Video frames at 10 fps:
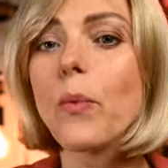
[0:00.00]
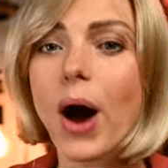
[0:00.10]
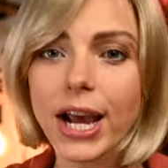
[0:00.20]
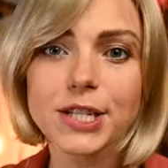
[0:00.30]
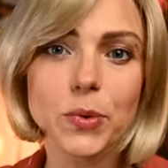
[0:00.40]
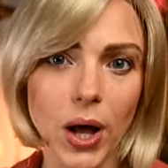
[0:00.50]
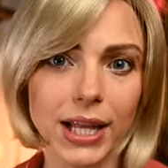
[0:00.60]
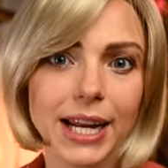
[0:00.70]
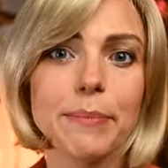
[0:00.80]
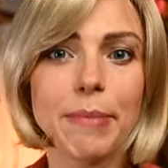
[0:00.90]
wine's
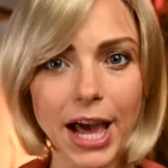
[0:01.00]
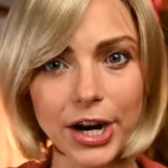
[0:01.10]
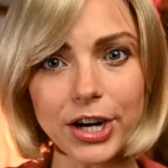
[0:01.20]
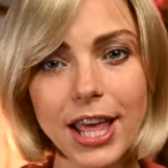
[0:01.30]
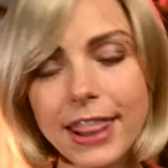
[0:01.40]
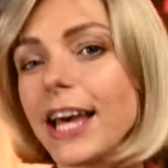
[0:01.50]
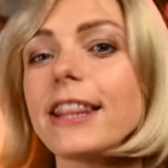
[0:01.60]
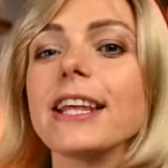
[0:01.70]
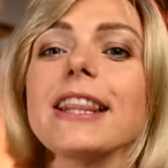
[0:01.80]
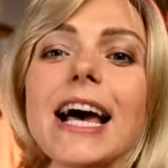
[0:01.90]
quality better
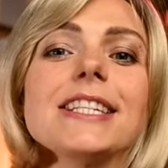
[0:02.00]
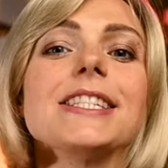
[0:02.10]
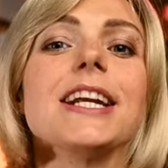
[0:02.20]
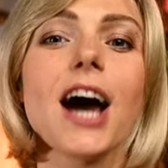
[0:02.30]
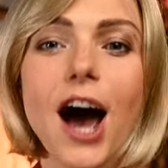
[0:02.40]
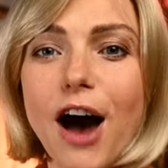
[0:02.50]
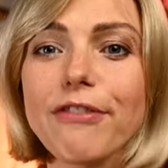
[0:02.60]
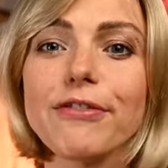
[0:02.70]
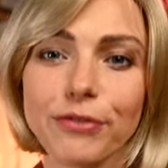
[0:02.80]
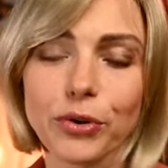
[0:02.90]
than the less than
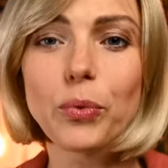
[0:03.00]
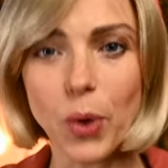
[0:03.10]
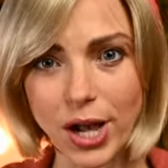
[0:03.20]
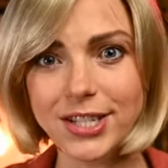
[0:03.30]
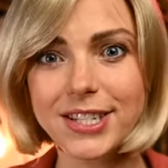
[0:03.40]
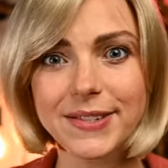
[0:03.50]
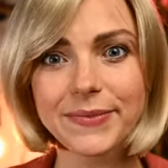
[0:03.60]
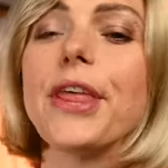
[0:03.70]
half full ones.